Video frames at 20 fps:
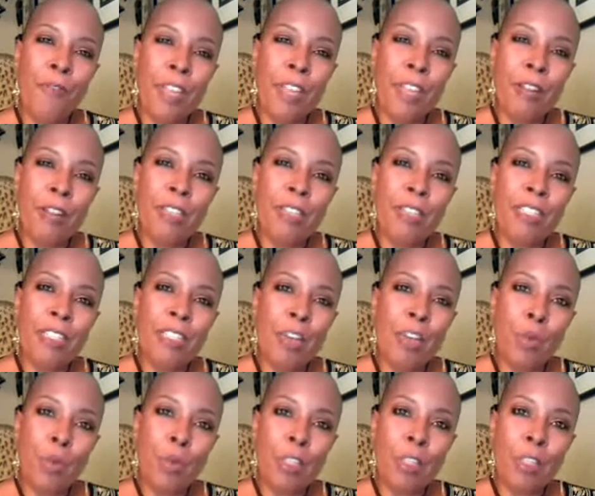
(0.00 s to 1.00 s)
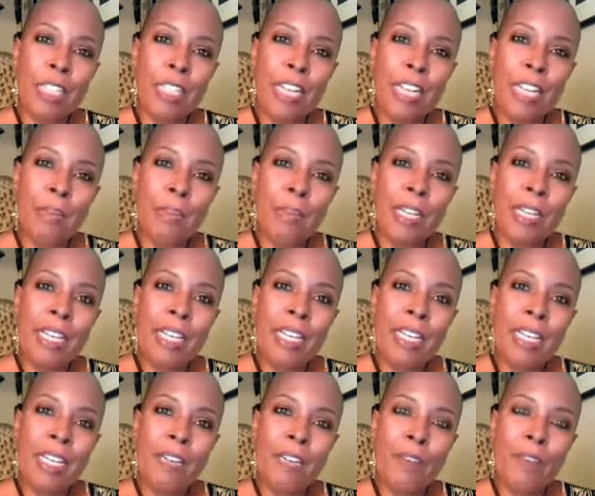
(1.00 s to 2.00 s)
Fear is our worst
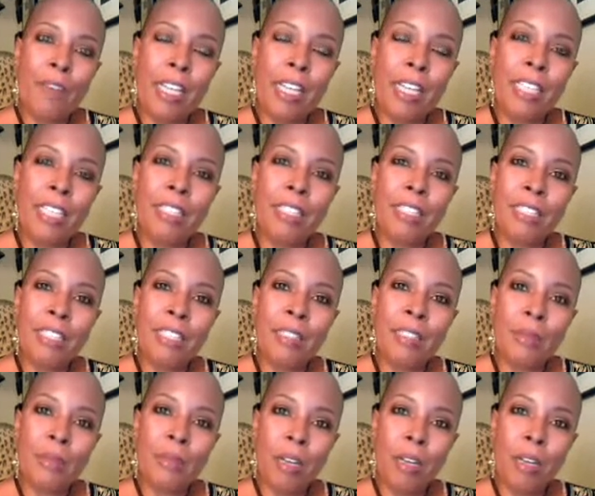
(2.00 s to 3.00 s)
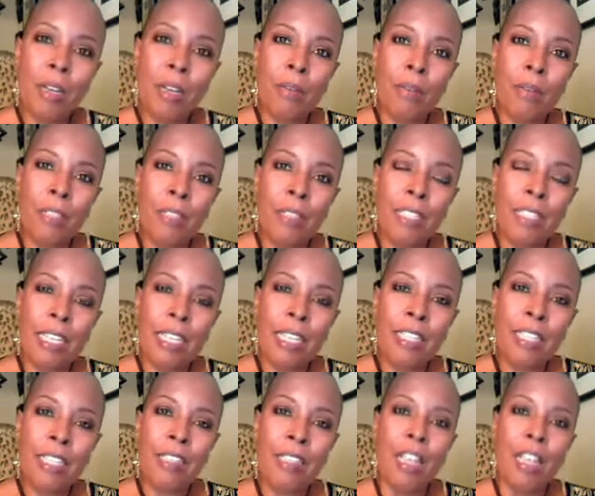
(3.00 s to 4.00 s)
enemy in fighting this
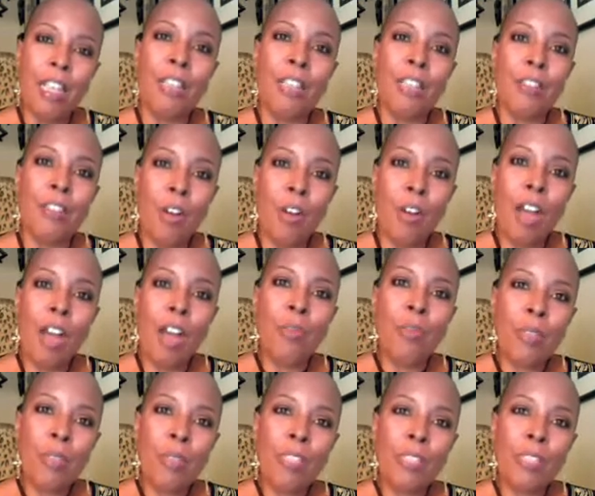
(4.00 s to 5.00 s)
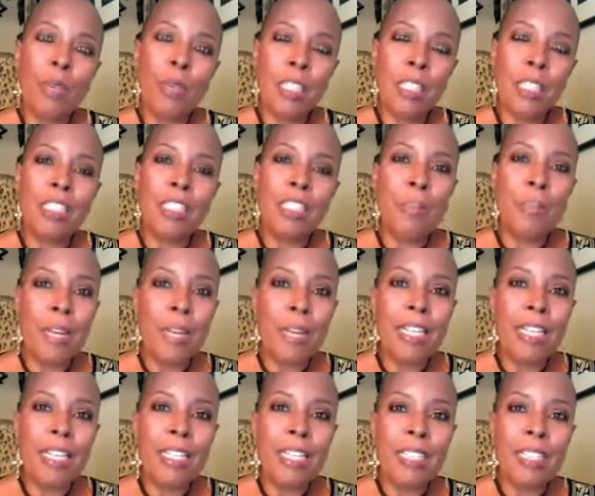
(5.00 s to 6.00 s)
disease, so I really want us to
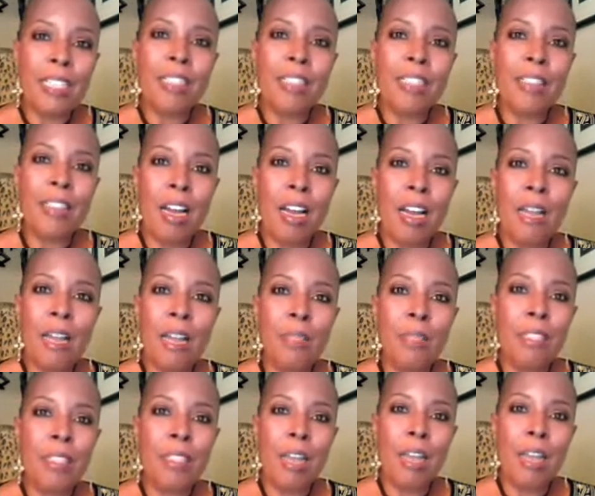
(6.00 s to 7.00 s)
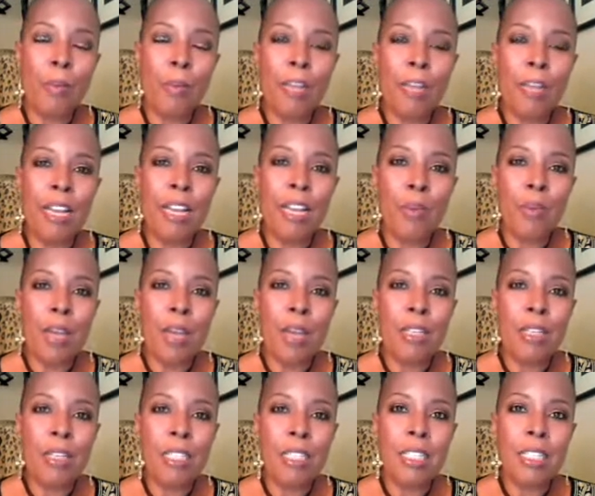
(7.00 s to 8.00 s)
beat it. It's time to stop playing
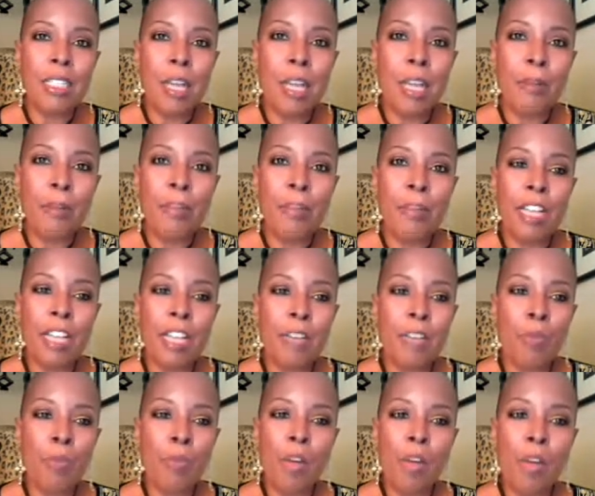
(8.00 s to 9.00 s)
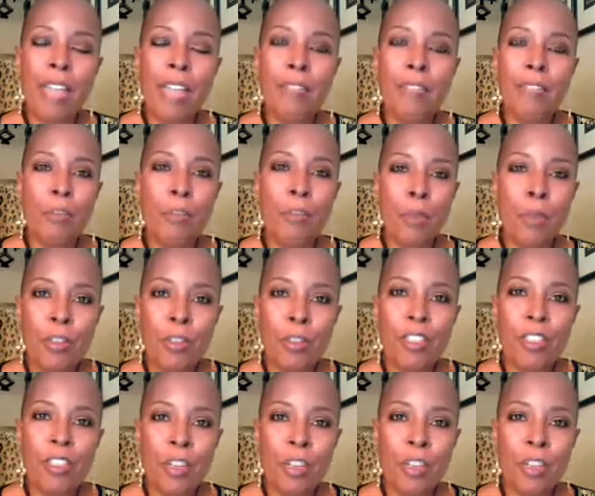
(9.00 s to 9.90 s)
around, and it's time to take a proactive approach.